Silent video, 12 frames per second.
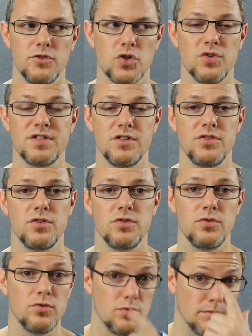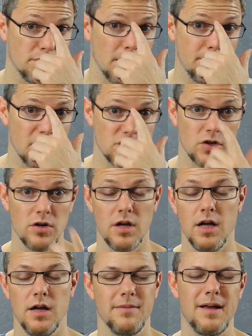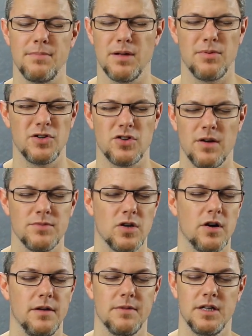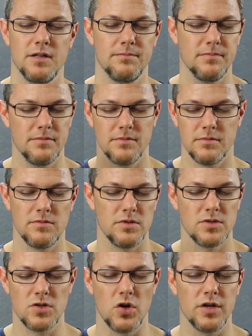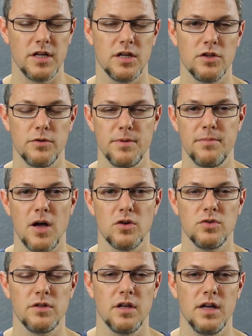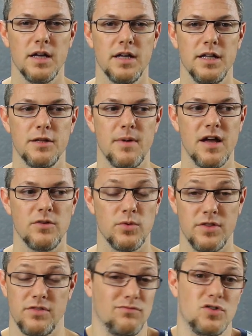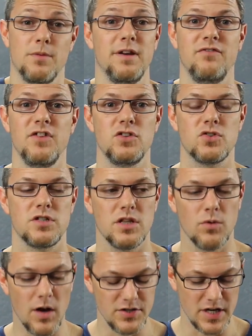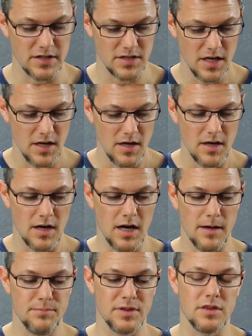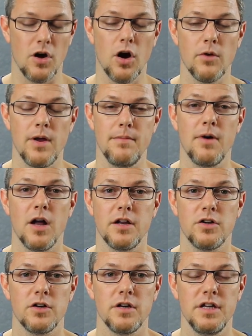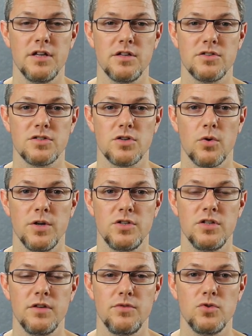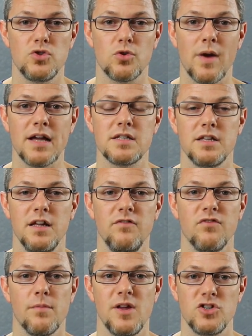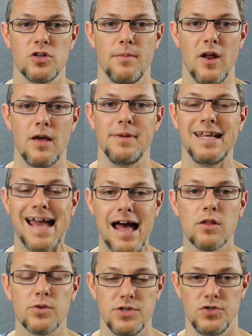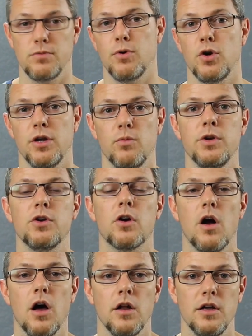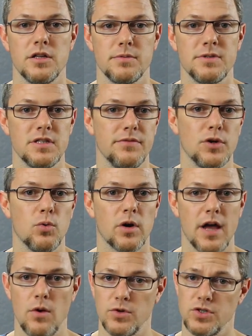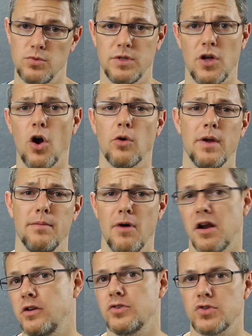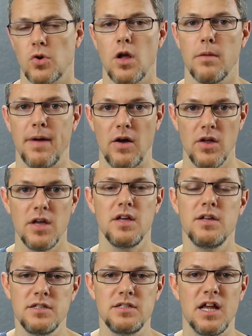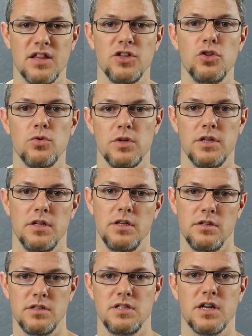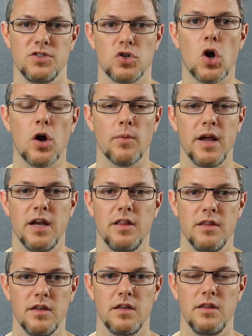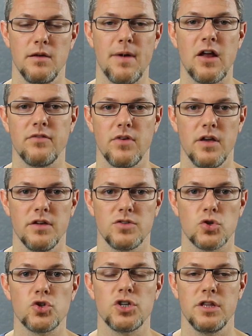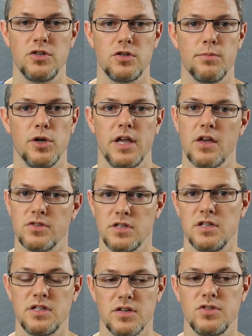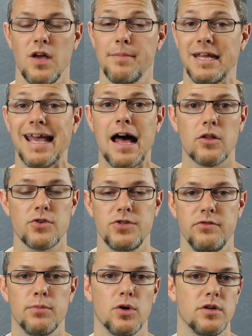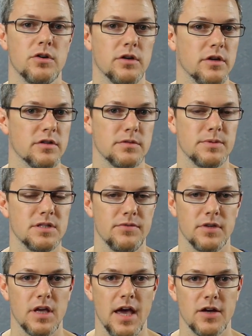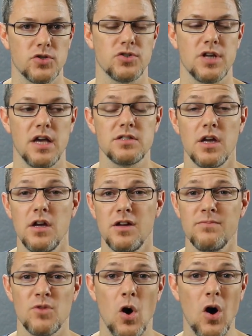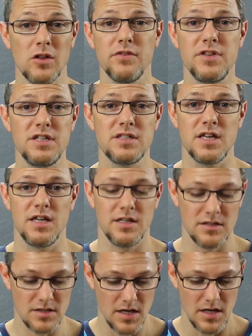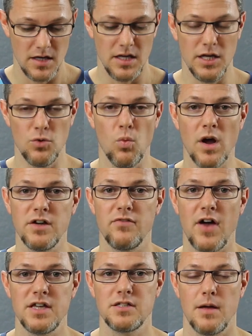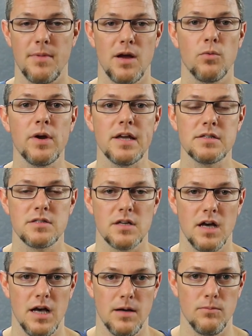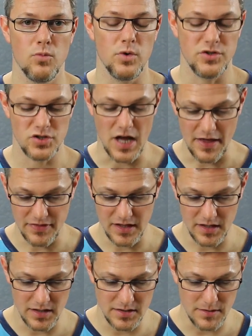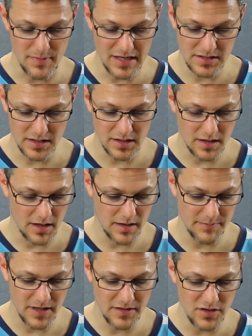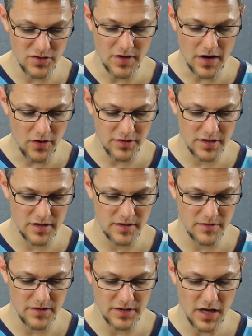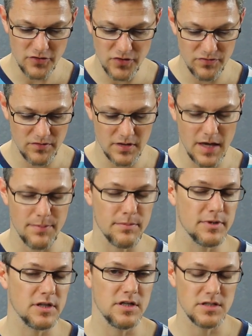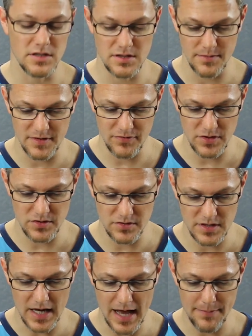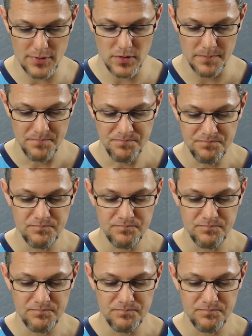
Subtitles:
turns into blood pressure. Not blood pressure, I'm sorry. Starting to get a little bit boggled in the mind with so many features that the watch has. But the heart rate monitor is going to give you direct information about how many calories you're burning when you're on a specific workout, which is what the heart rate monitors are all about. Telling you, it detects your heart rate and the amount of exertion that you're putting out, so that tells you how many calories you burn during a specific exercise. All of these things in one device on my wrist, which I think is amazing. And then you got all the other capabilities and some of the features that Apple